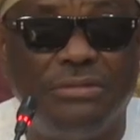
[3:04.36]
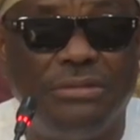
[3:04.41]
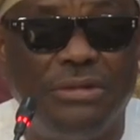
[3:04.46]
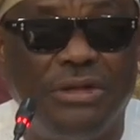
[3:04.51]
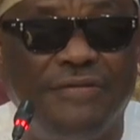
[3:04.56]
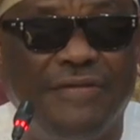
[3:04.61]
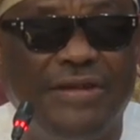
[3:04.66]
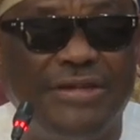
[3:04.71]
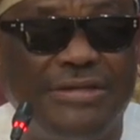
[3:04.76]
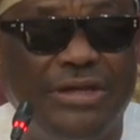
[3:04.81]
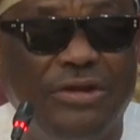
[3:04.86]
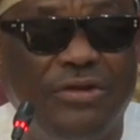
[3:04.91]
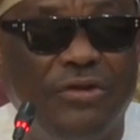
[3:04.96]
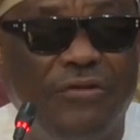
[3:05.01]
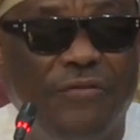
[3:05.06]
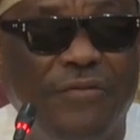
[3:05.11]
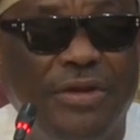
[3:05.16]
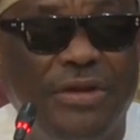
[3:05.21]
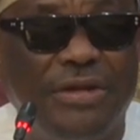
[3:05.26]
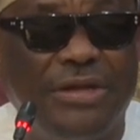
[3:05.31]
the Rivers State
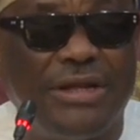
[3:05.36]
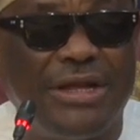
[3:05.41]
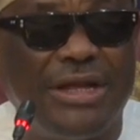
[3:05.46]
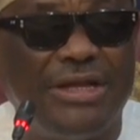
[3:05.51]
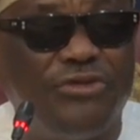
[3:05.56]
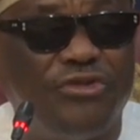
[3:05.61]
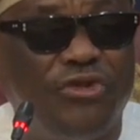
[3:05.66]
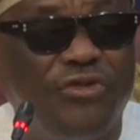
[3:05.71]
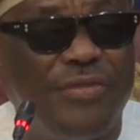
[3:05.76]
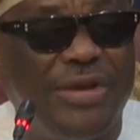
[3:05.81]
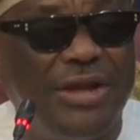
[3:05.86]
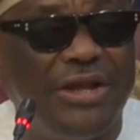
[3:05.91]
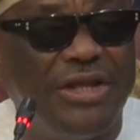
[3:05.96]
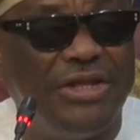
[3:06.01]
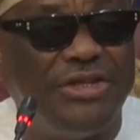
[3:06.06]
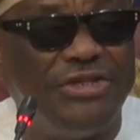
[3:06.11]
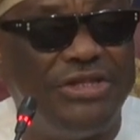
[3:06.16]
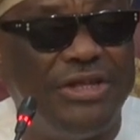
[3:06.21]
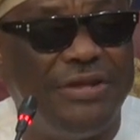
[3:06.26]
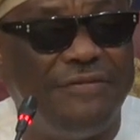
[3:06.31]
government had judgment
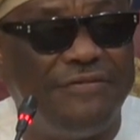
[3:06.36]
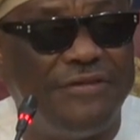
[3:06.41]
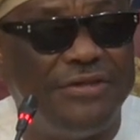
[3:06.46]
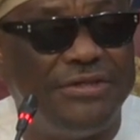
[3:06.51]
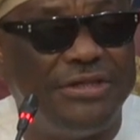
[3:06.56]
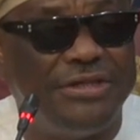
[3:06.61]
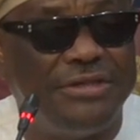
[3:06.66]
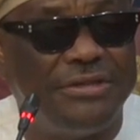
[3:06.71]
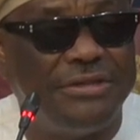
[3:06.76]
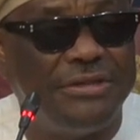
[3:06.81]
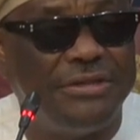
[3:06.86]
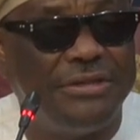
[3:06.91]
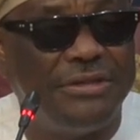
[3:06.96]
against the FCC